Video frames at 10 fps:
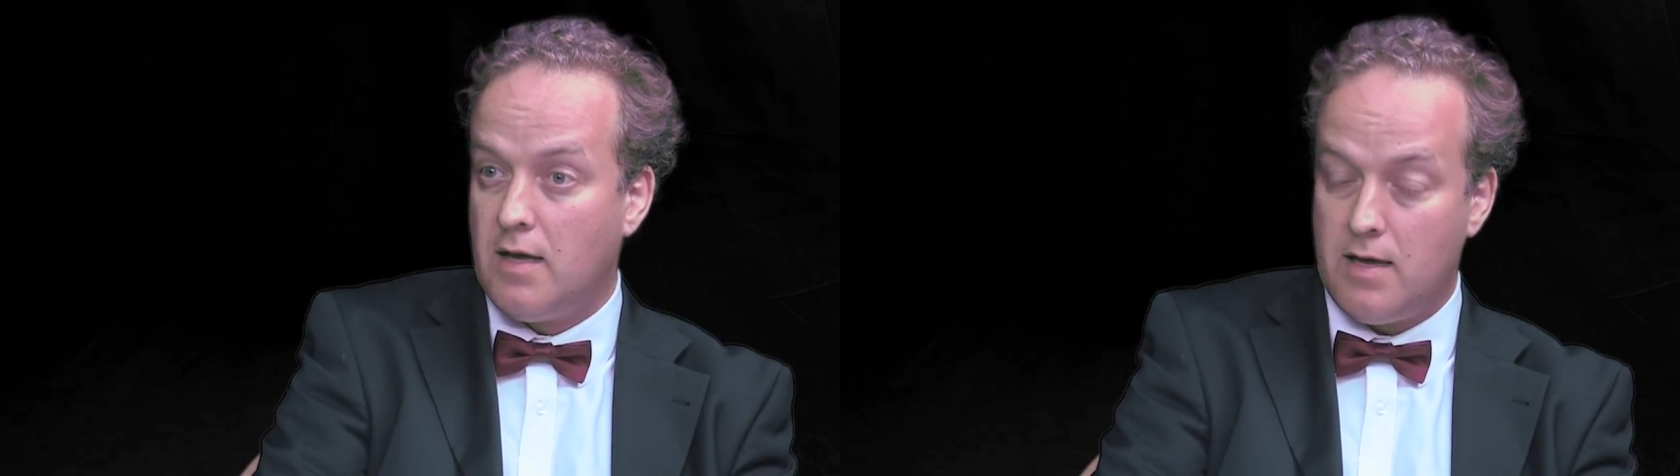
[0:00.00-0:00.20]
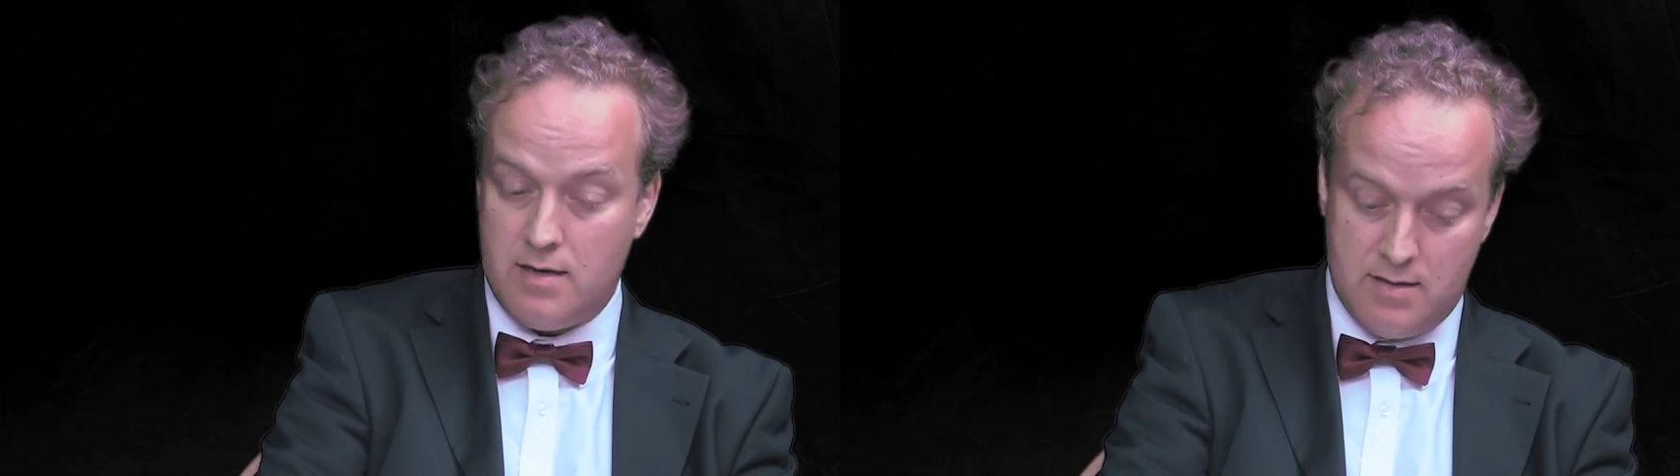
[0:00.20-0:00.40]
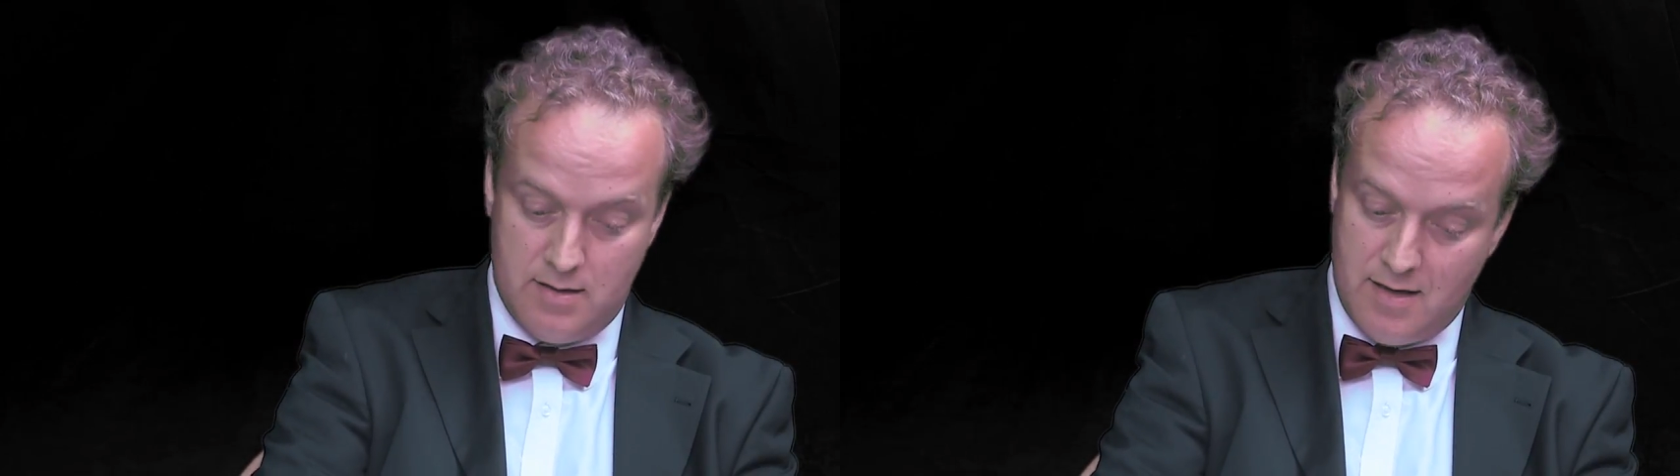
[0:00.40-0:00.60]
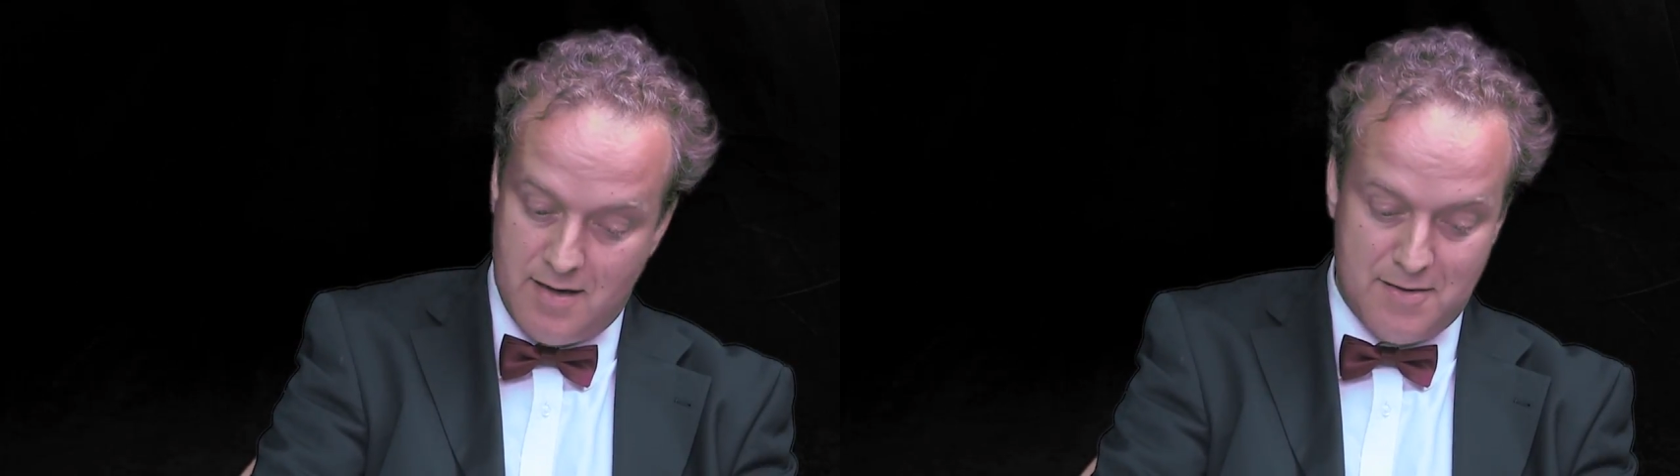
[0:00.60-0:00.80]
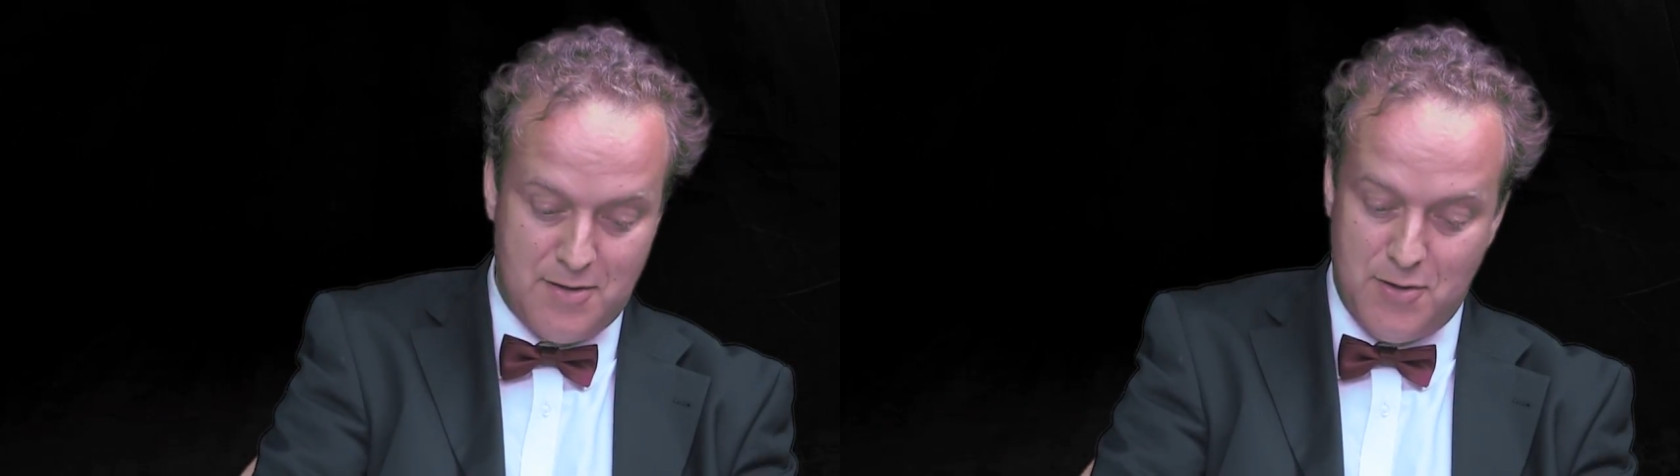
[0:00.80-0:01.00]
And
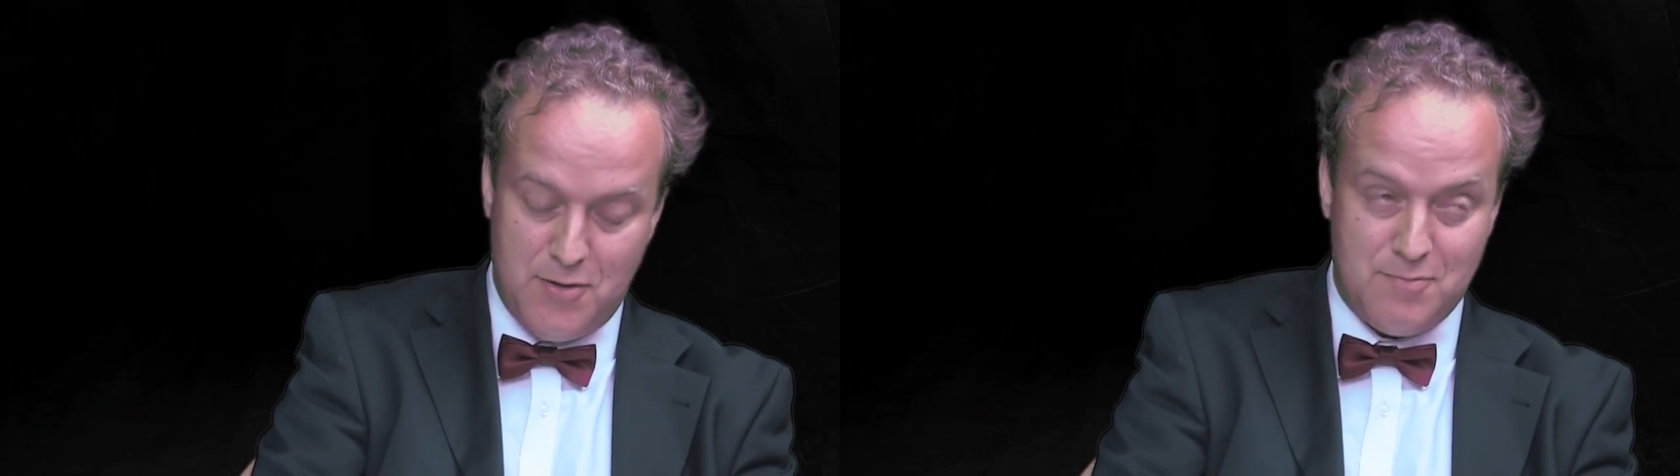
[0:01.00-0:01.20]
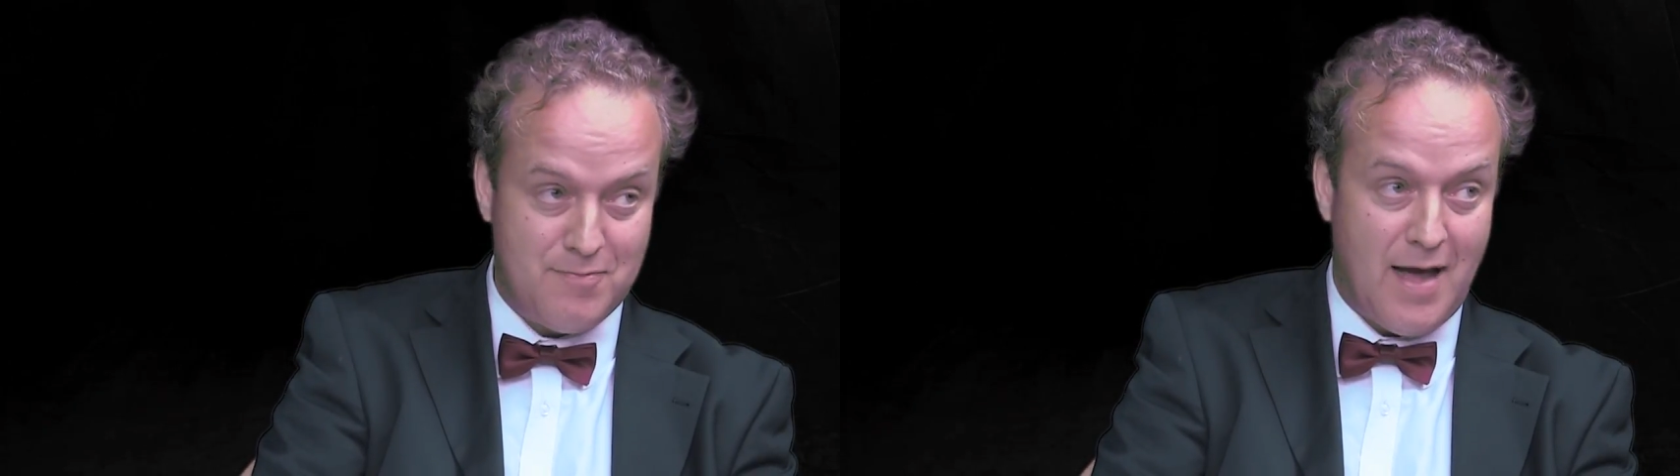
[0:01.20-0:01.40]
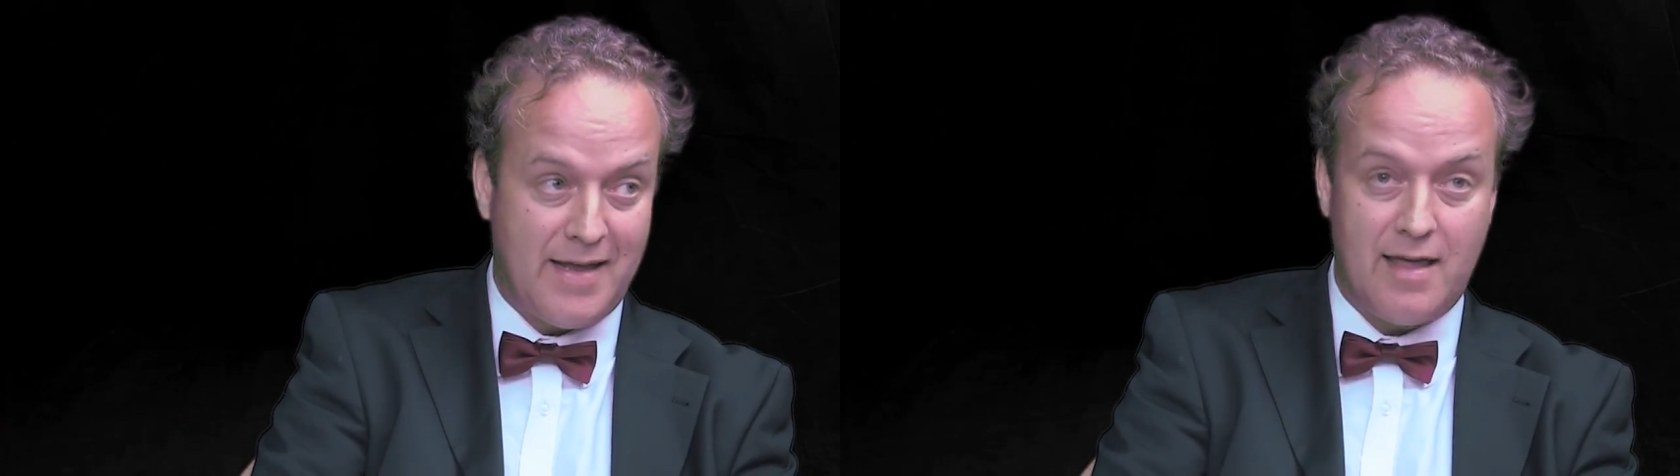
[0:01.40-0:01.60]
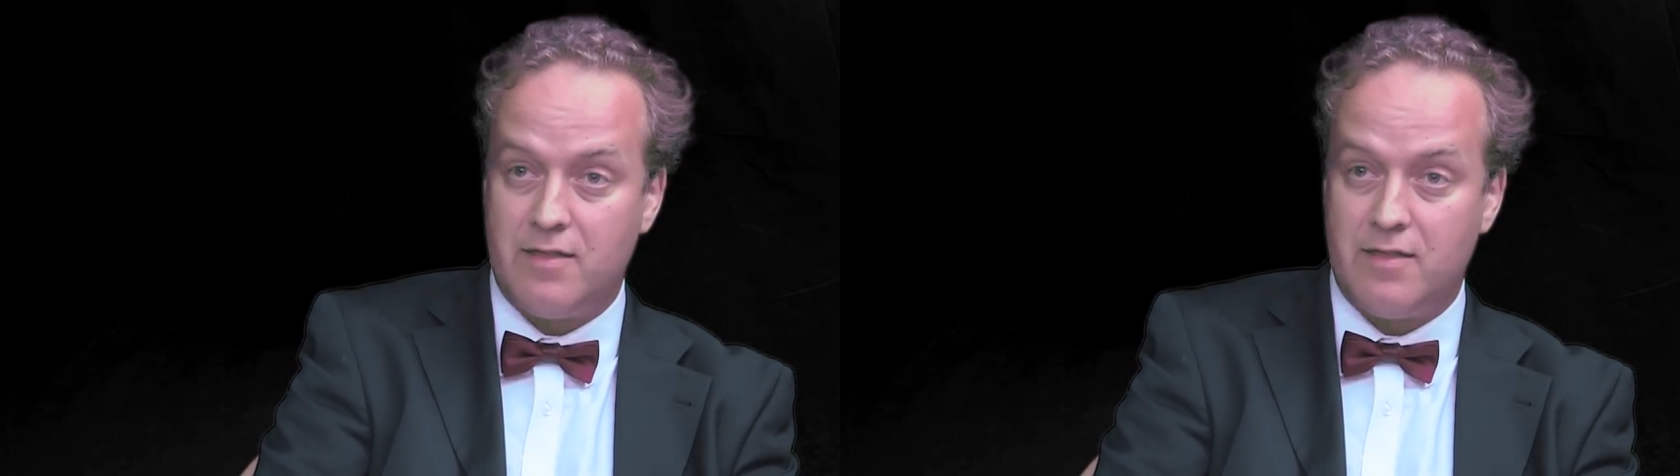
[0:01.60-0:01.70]
I can't